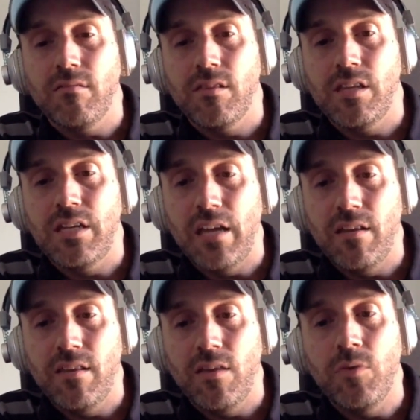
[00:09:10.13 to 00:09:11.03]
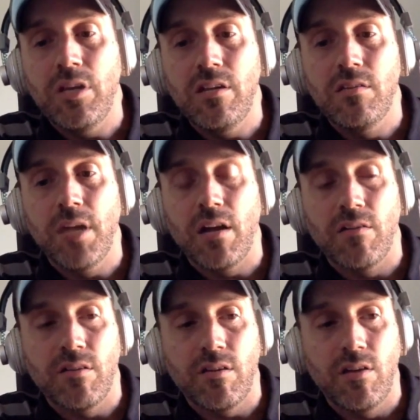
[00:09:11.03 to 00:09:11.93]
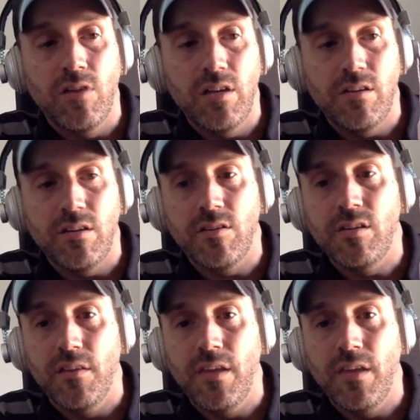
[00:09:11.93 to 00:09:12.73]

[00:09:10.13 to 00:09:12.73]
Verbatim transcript: the data that we need to make our security decisions,